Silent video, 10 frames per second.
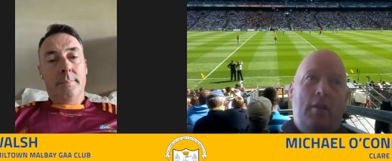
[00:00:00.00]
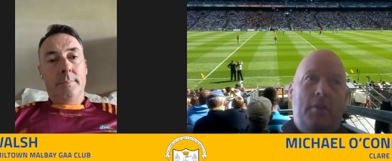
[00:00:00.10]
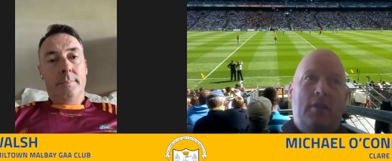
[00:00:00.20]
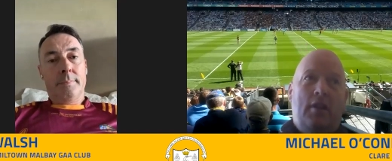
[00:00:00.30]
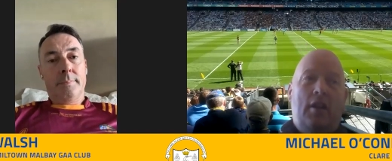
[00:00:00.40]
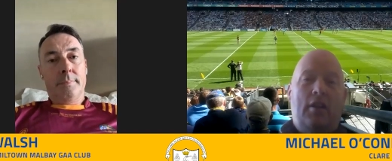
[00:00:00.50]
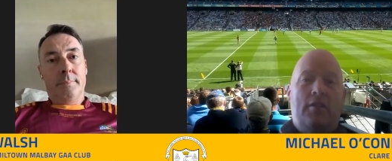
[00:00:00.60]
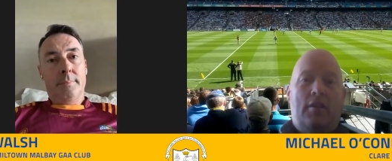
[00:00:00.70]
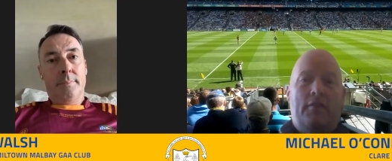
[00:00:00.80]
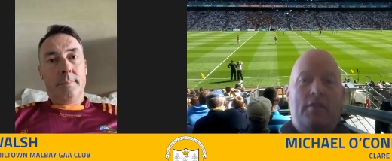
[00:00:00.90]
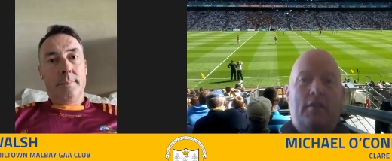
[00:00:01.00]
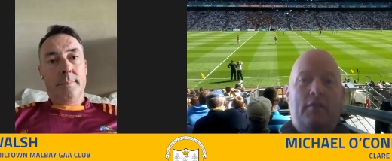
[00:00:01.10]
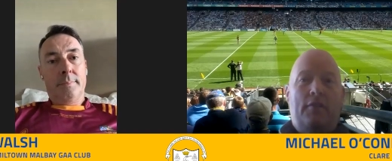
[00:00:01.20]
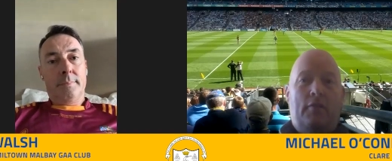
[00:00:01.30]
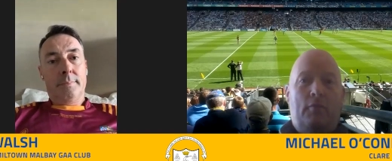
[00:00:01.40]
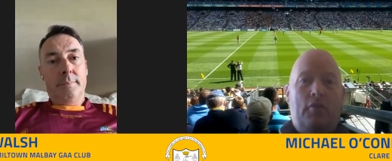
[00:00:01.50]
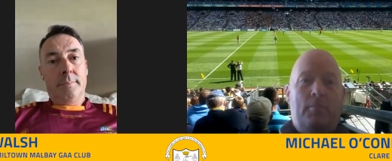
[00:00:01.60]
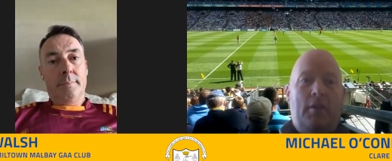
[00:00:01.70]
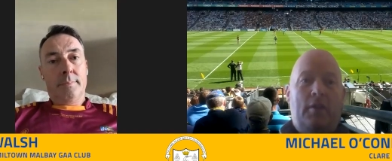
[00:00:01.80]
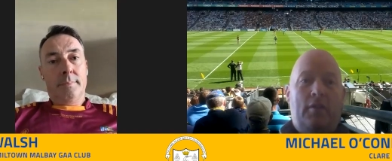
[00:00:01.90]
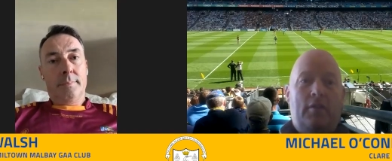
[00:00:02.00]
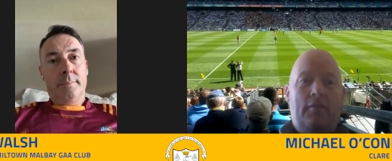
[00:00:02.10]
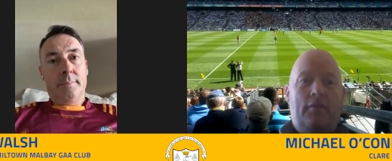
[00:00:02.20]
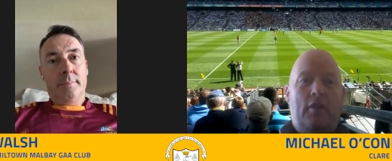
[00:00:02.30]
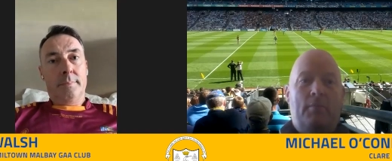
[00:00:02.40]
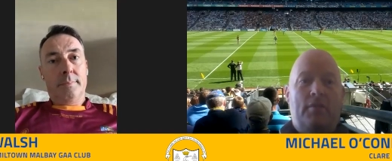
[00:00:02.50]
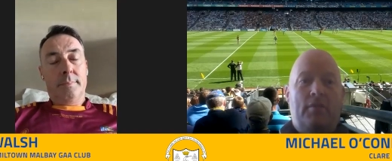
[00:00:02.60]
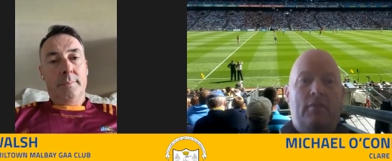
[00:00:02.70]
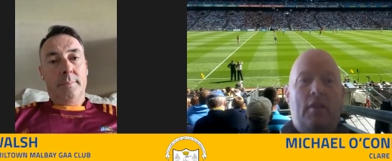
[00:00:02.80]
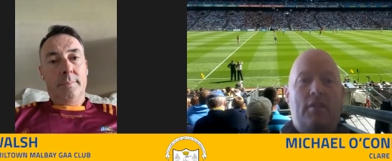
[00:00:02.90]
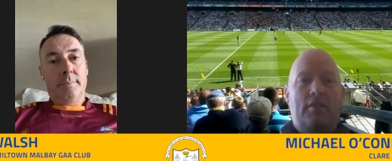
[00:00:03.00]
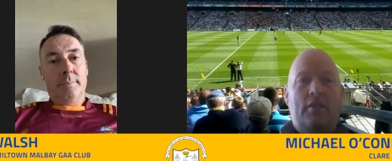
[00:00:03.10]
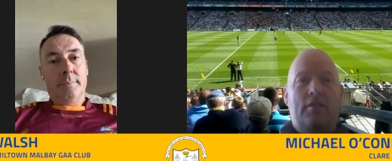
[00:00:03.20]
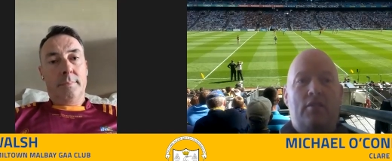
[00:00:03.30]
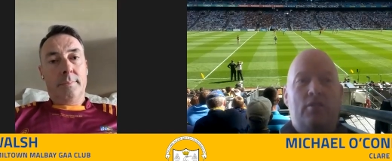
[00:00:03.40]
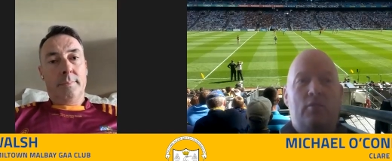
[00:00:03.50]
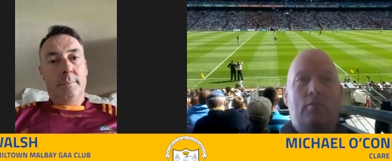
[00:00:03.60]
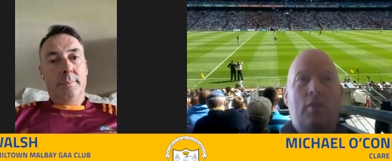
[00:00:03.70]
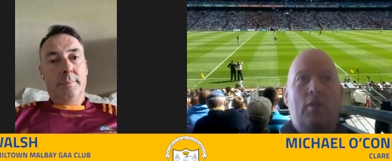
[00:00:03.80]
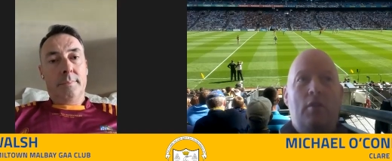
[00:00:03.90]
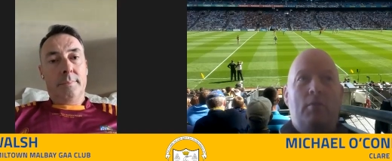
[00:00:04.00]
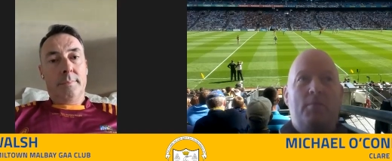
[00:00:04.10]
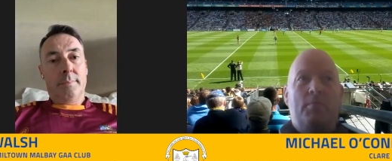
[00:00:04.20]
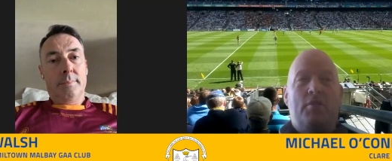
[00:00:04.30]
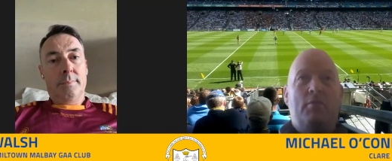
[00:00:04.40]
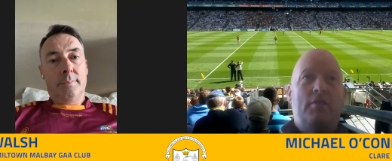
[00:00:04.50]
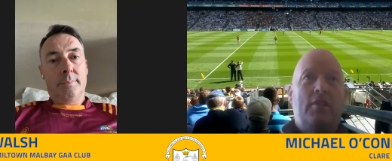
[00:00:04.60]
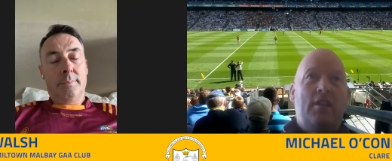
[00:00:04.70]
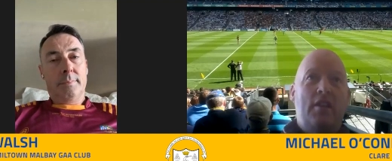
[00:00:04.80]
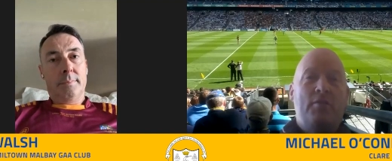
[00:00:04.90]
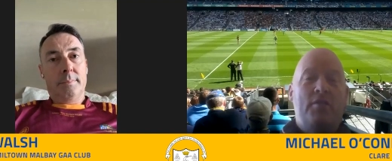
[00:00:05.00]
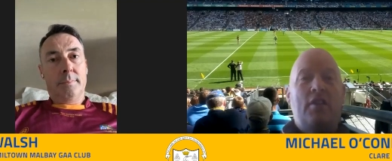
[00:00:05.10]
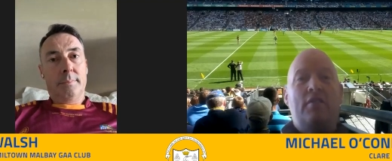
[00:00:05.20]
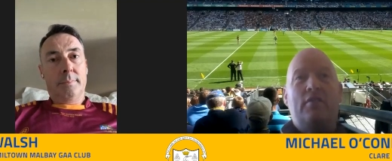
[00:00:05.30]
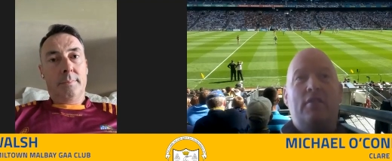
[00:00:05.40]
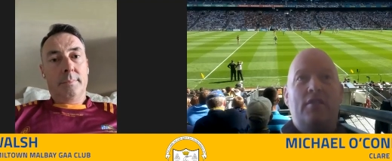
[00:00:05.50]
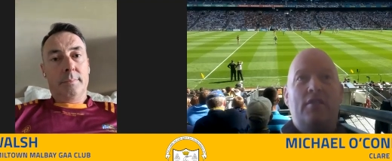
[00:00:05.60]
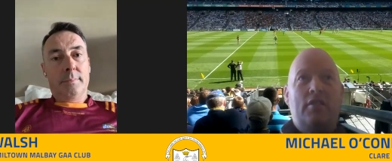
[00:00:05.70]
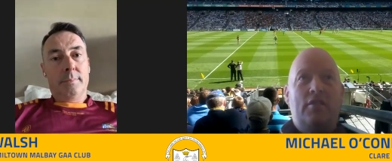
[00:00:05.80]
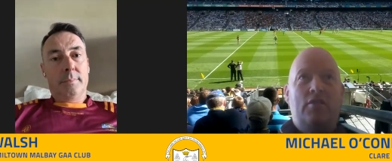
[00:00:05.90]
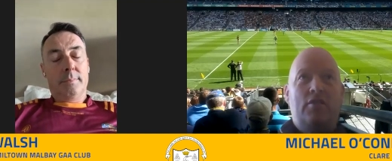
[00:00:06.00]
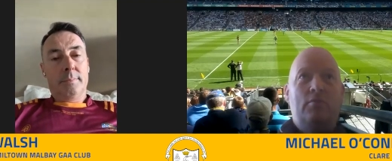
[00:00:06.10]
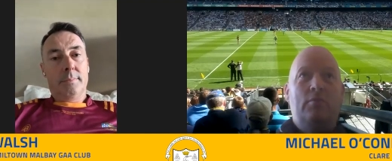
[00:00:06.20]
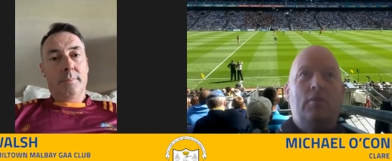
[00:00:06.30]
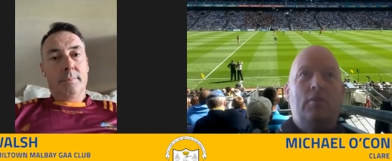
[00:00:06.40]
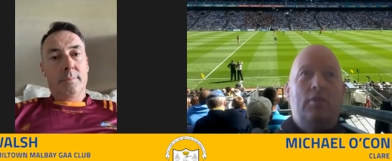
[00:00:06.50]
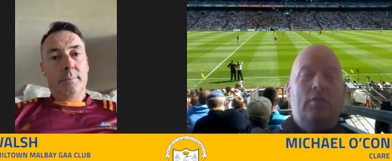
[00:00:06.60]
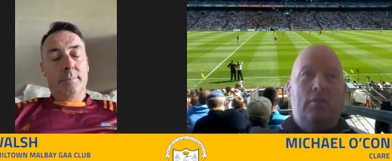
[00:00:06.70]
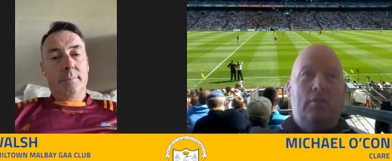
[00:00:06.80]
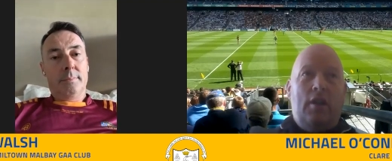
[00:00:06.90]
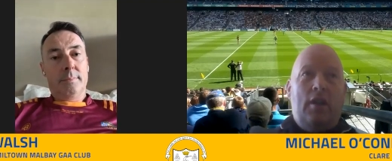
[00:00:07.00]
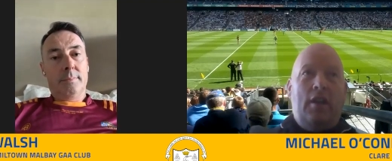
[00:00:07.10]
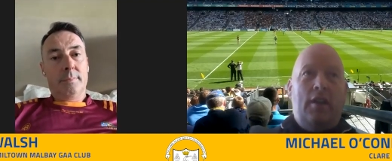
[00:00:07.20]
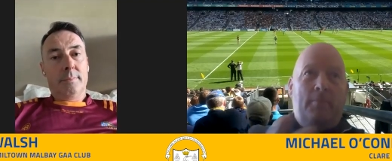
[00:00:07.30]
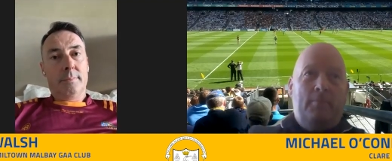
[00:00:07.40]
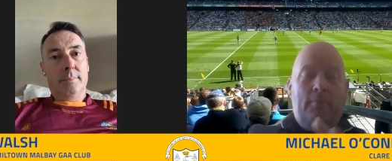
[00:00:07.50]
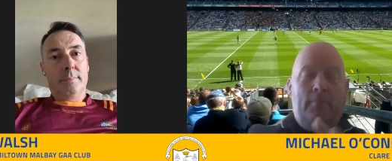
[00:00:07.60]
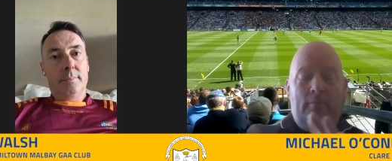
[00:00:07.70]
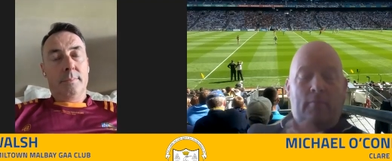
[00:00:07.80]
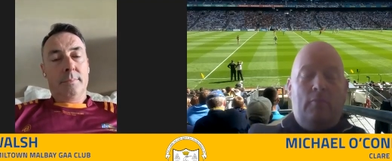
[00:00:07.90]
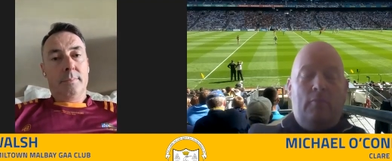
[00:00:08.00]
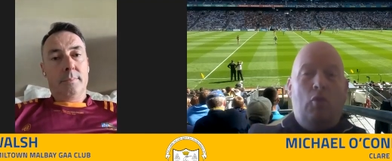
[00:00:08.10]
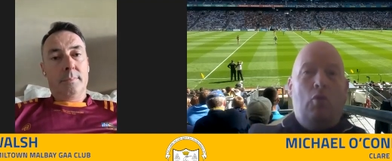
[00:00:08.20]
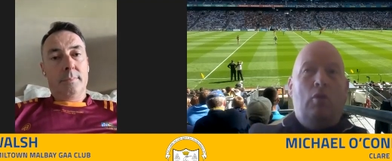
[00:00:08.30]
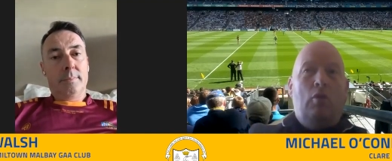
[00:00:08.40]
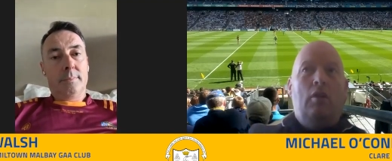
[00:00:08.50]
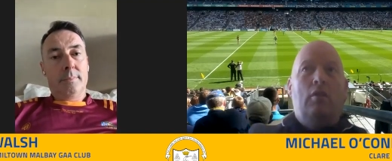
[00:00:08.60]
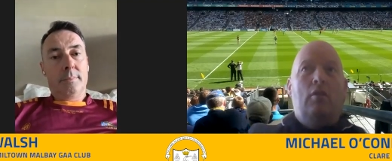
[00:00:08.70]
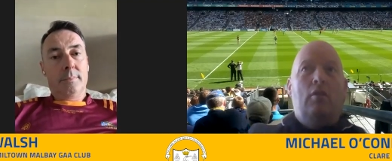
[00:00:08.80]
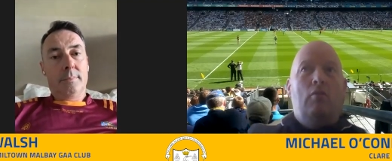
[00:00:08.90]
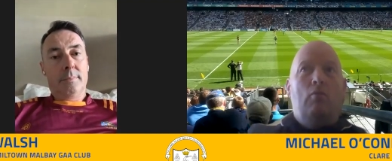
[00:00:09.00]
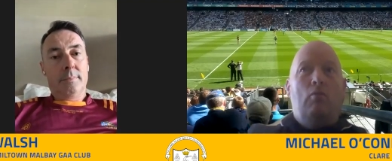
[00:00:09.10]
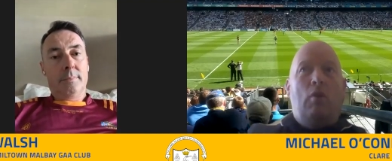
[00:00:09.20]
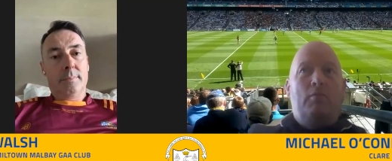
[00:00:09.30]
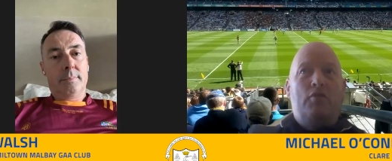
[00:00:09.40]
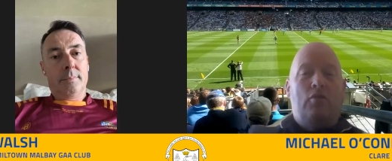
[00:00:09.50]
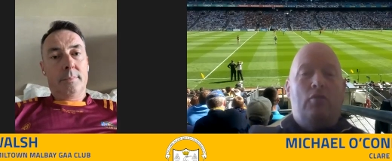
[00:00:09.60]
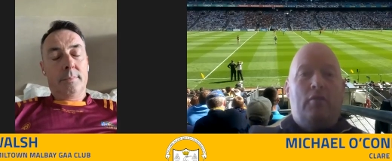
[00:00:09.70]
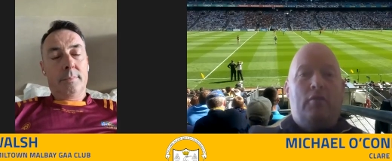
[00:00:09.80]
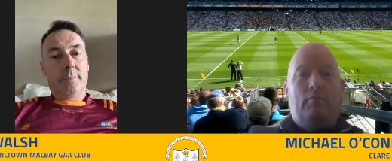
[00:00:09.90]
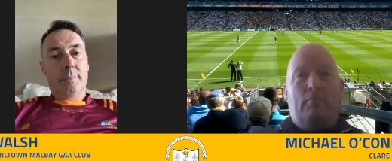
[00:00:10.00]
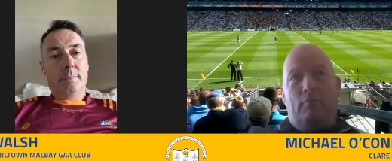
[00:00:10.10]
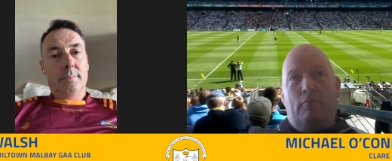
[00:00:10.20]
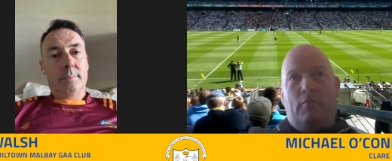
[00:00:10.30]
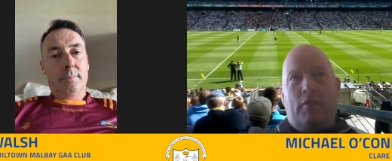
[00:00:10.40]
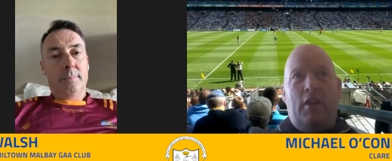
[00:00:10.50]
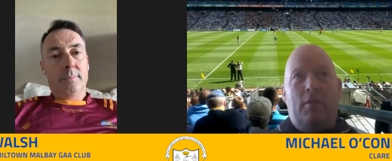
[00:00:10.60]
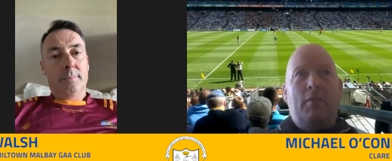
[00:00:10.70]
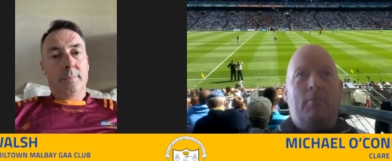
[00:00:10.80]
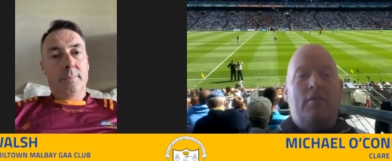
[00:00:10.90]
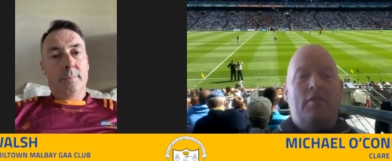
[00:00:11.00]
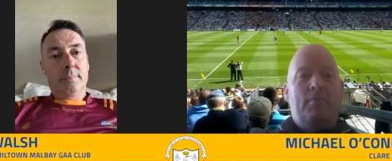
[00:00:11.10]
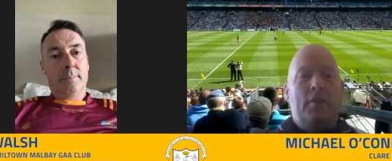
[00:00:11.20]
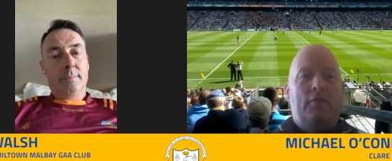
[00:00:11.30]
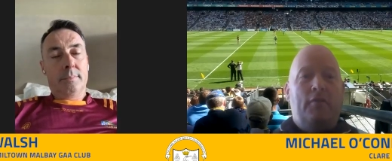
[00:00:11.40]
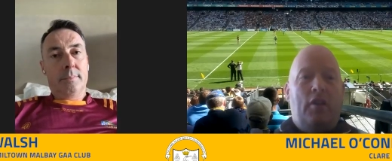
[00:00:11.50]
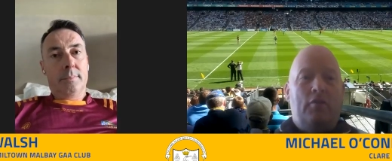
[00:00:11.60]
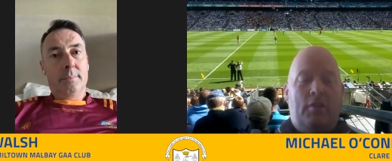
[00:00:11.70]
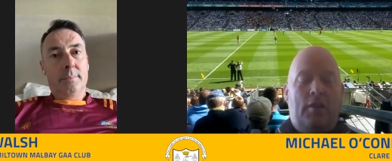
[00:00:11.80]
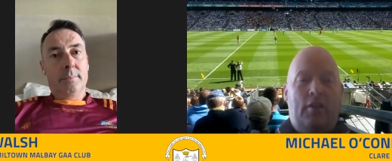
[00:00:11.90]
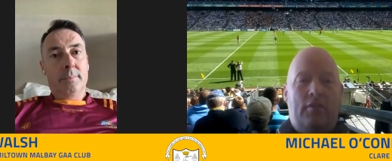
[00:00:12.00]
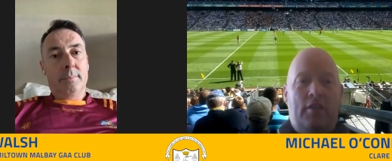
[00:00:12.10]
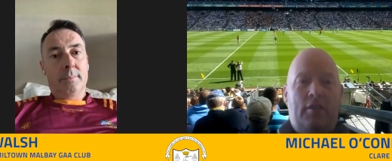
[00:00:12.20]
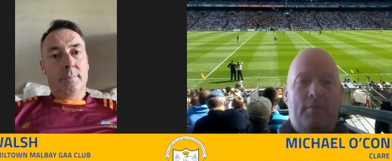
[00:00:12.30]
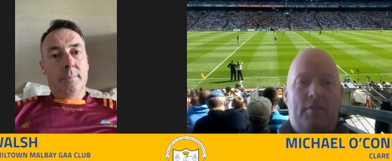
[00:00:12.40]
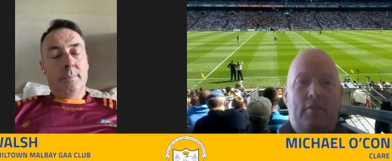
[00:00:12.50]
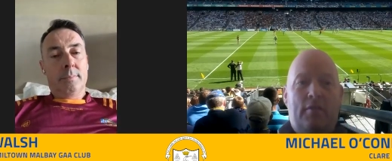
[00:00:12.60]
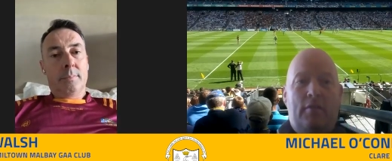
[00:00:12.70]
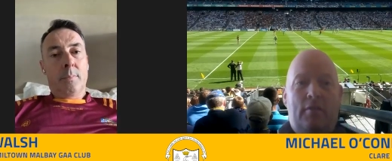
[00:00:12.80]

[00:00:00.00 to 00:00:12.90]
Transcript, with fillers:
Speaker 1: I mean, the highlight obviously would have been in the involvement in 1992. But I suppose out of that, outside of the 1992 um, role, what was your key memories of being involved with Clare teams?